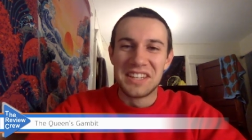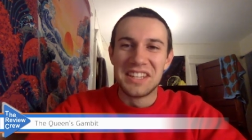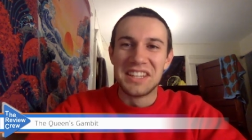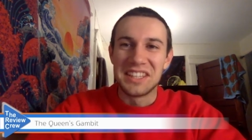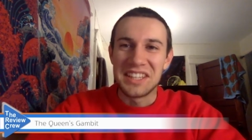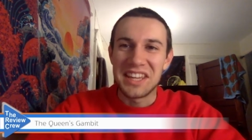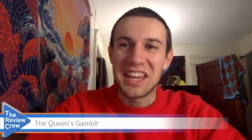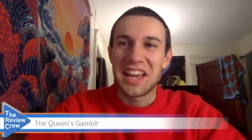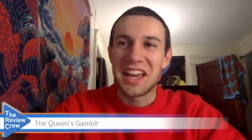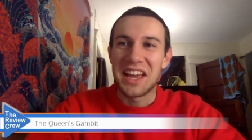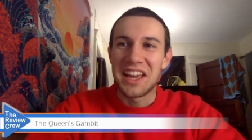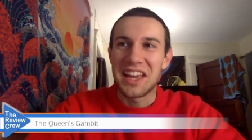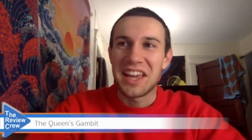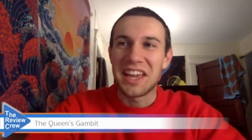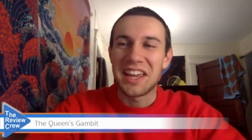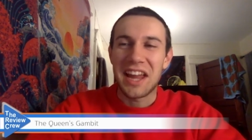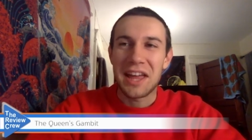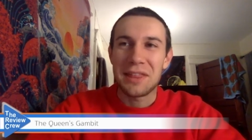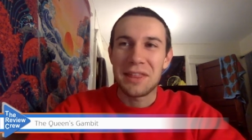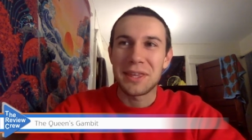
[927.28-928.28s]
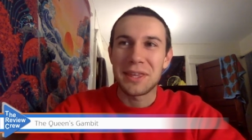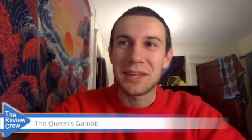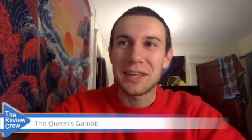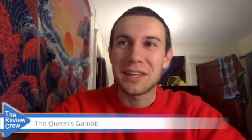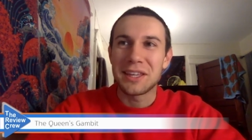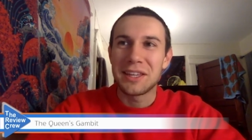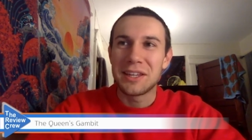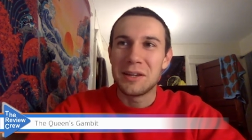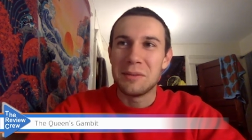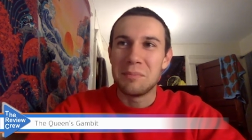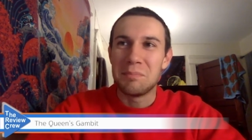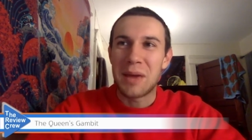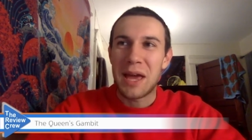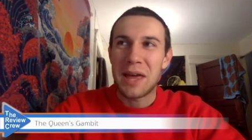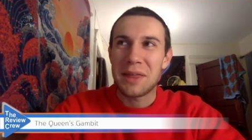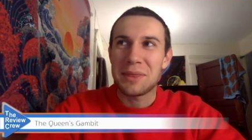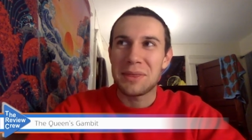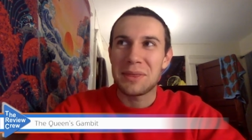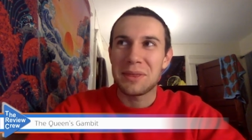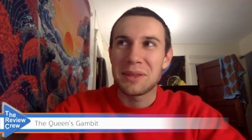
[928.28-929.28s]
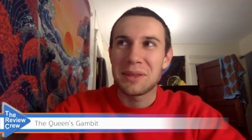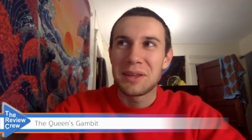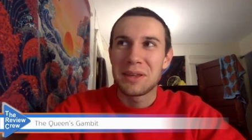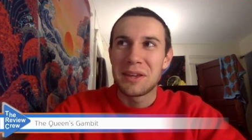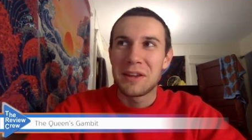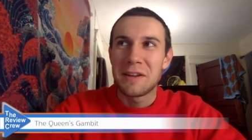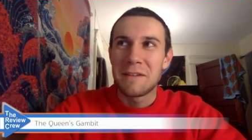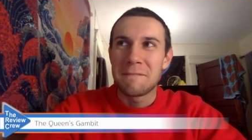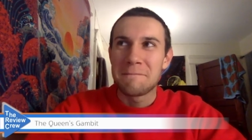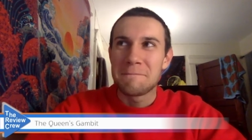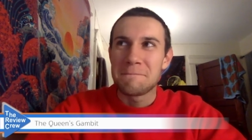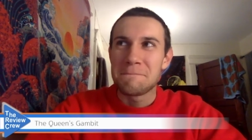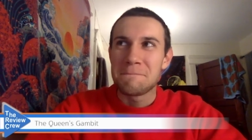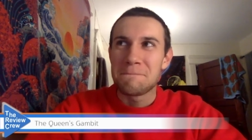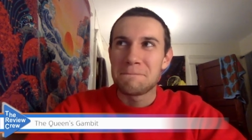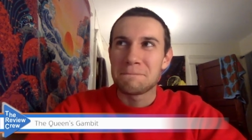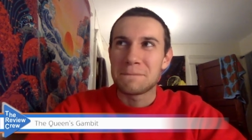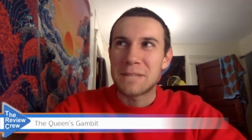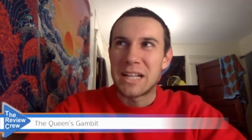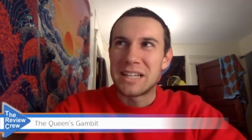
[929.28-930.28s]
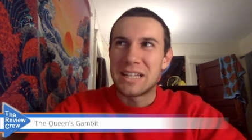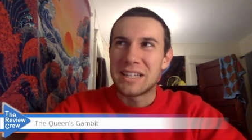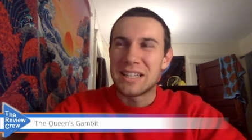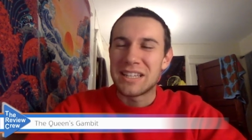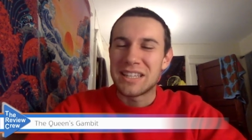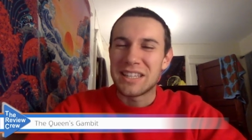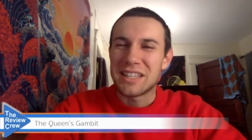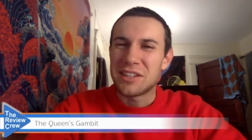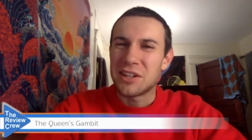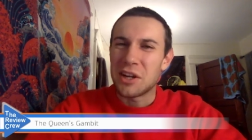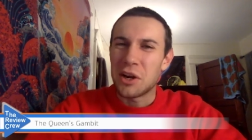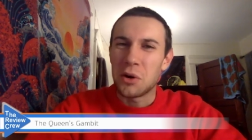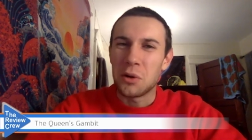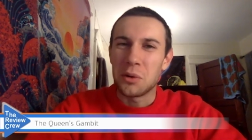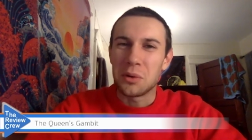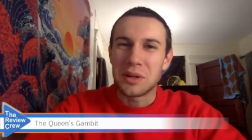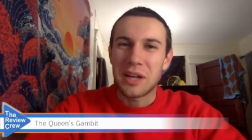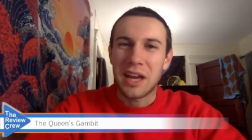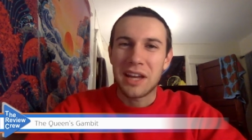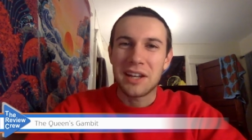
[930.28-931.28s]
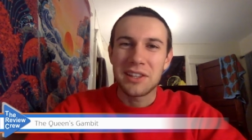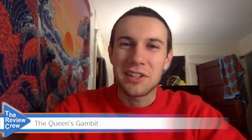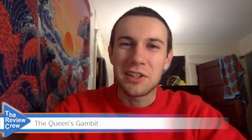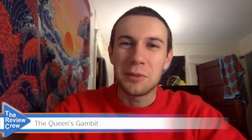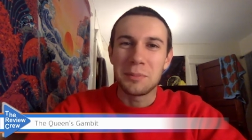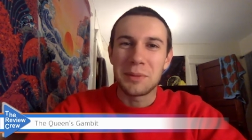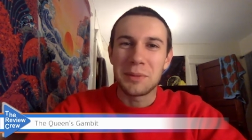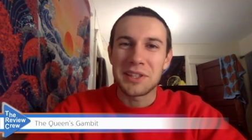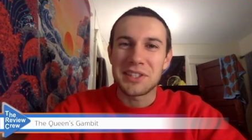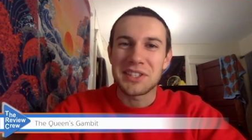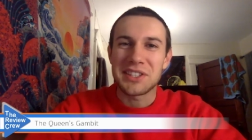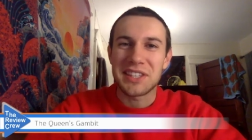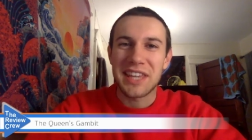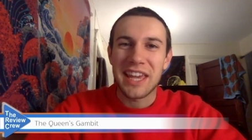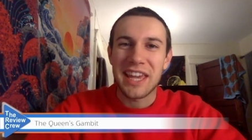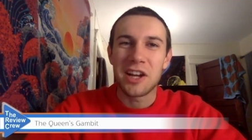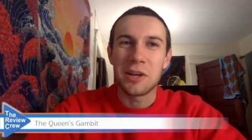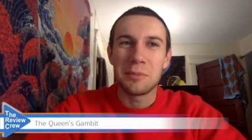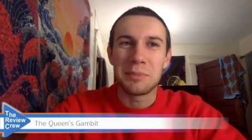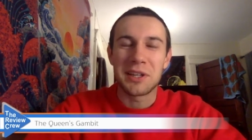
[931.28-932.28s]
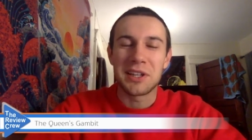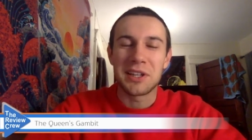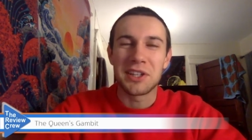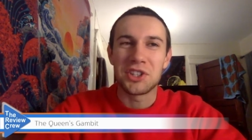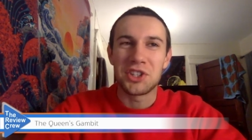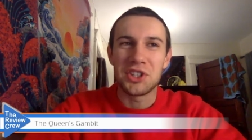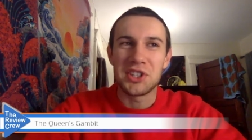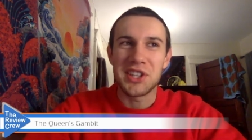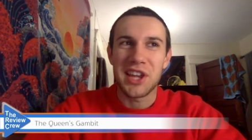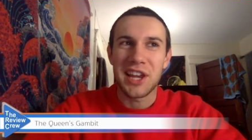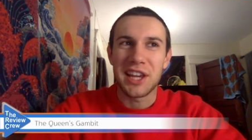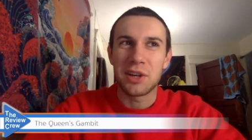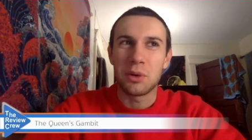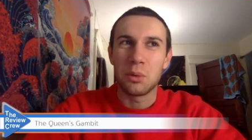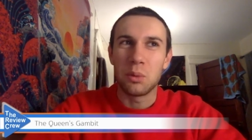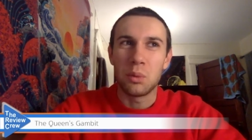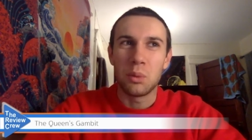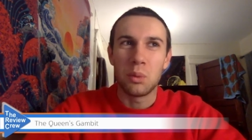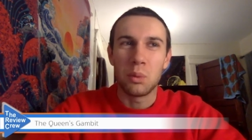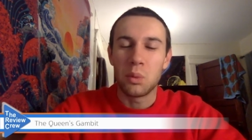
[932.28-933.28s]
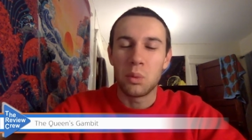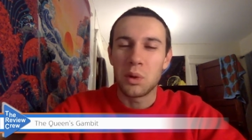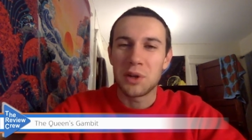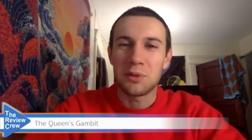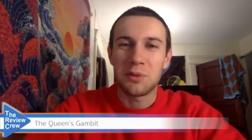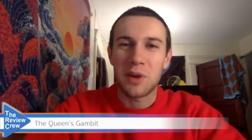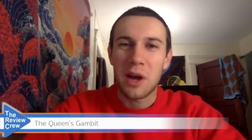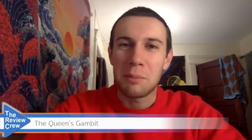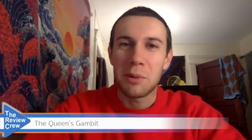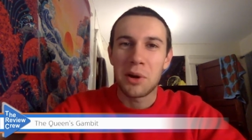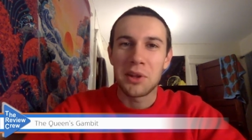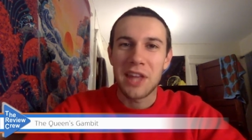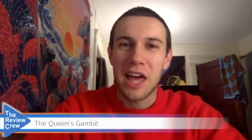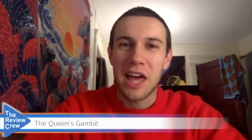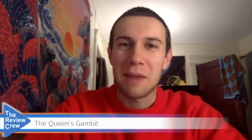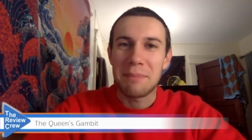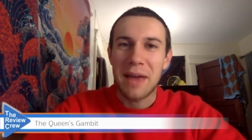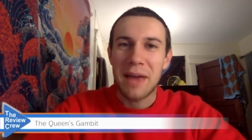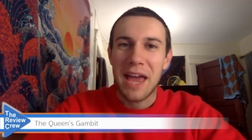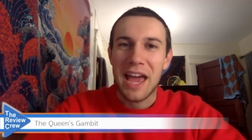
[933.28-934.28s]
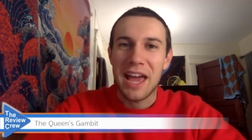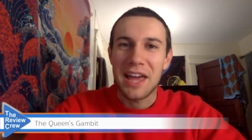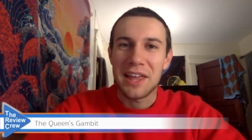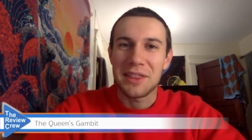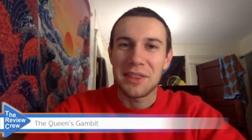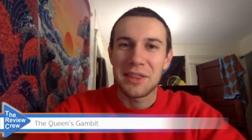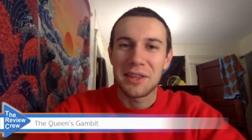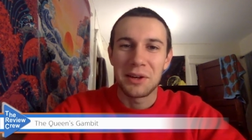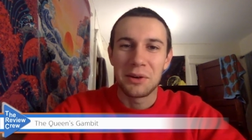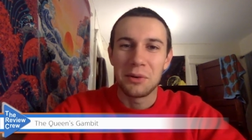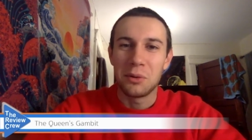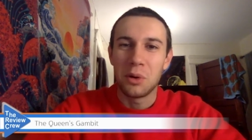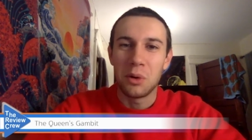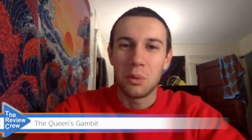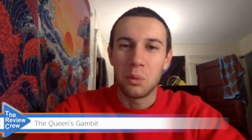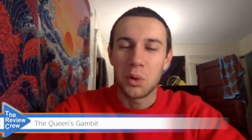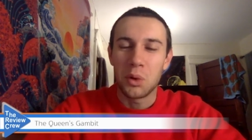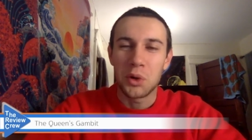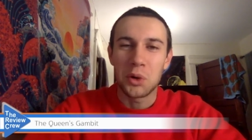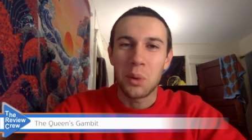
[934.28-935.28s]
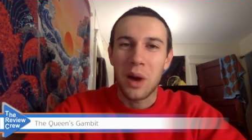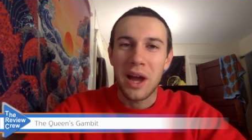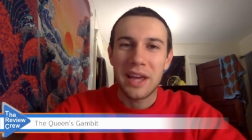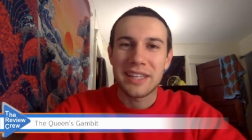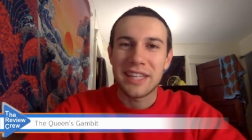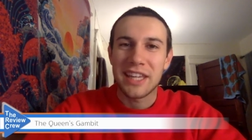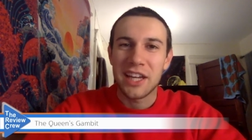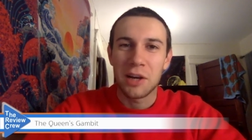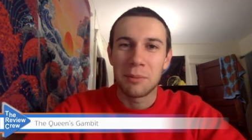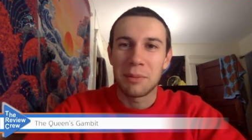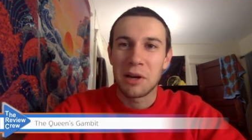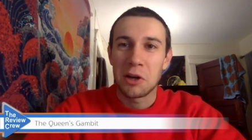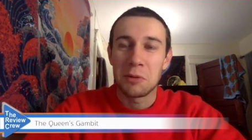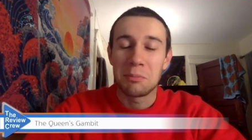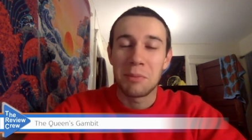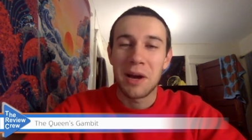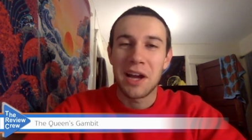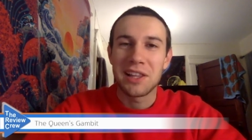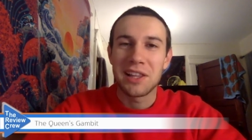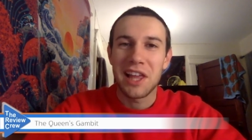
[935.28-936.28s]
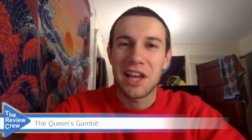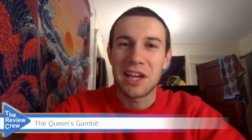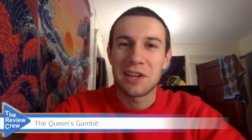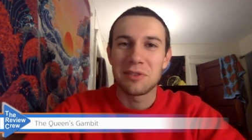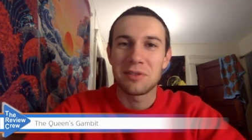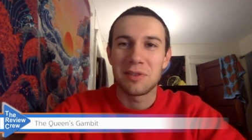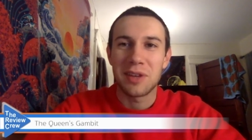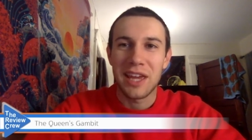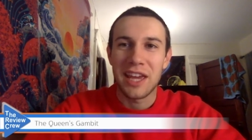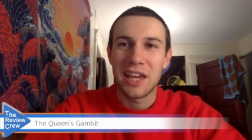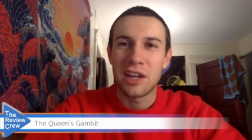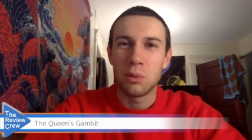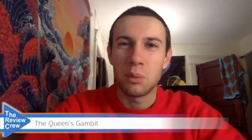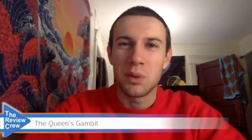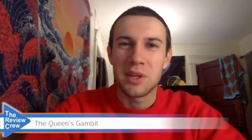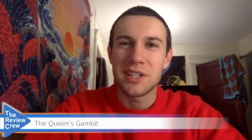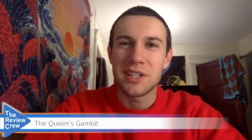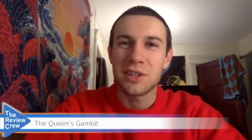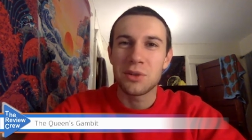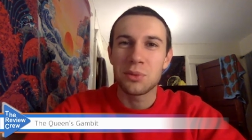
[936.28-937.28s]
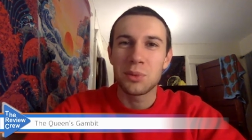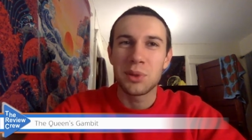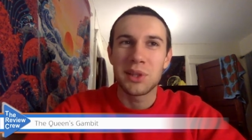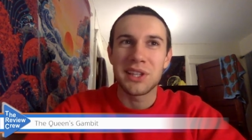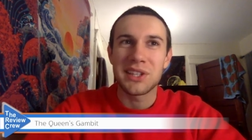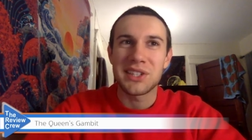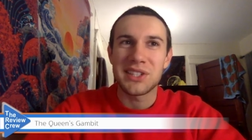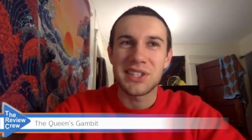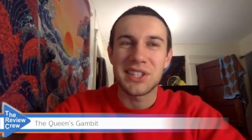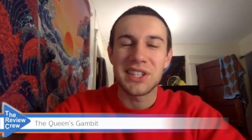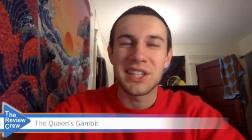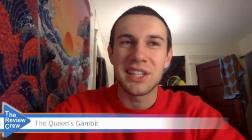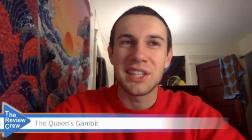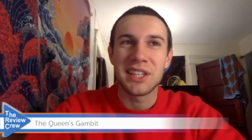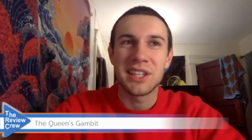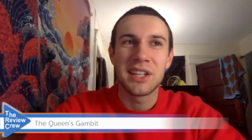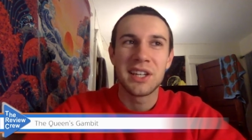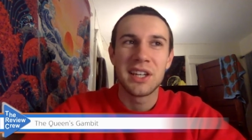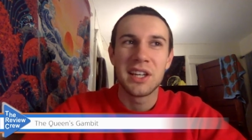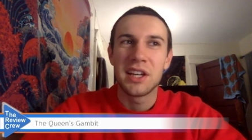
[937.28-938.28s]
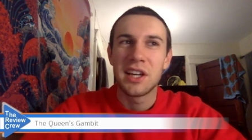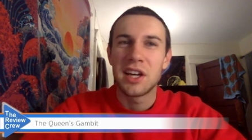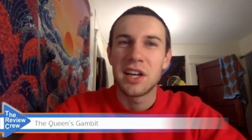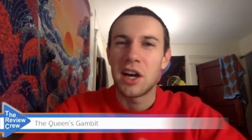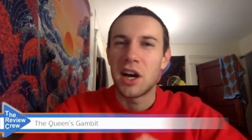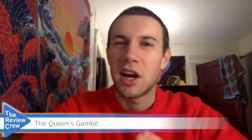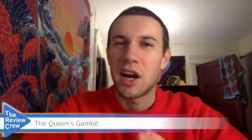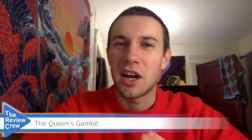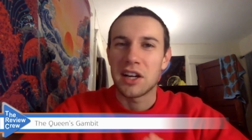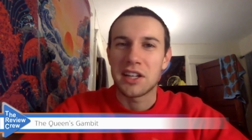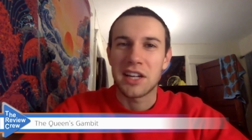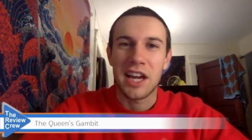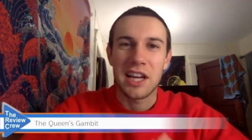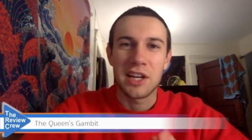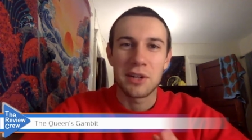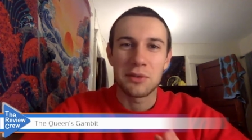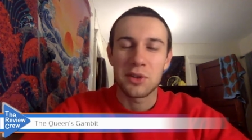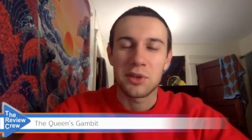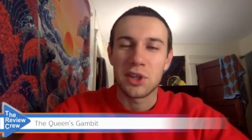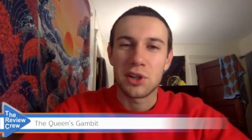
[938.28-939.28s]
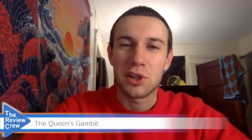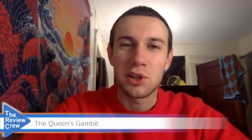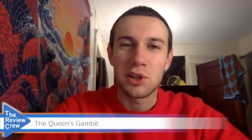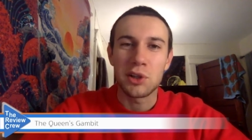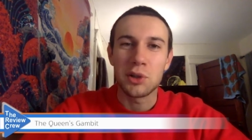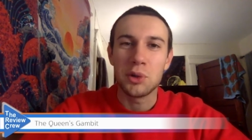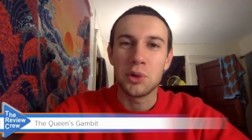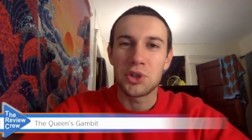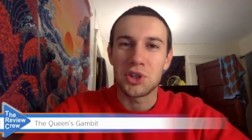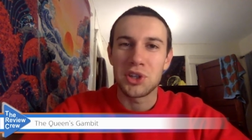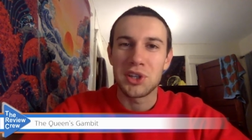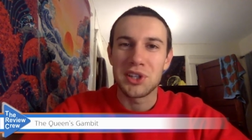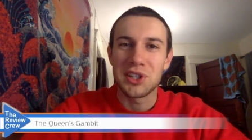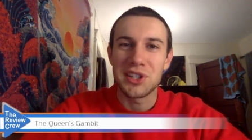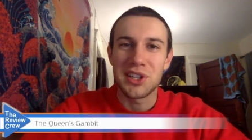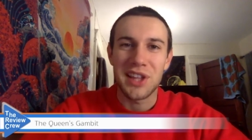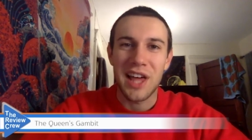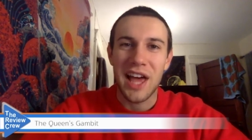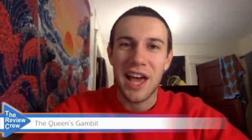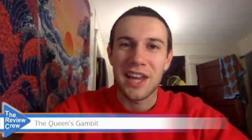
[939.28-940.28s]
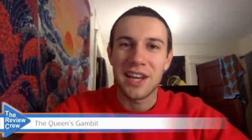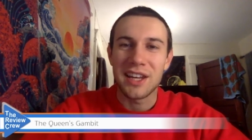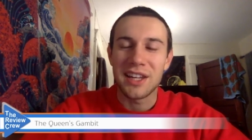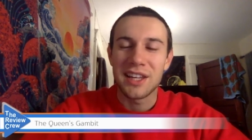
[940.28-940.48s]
Yeah, and I think Beth, you know, got a little bit scared because she's like, what if I'm on that path? What do I care about in my life? And we didn't really see a kind of conclusion to that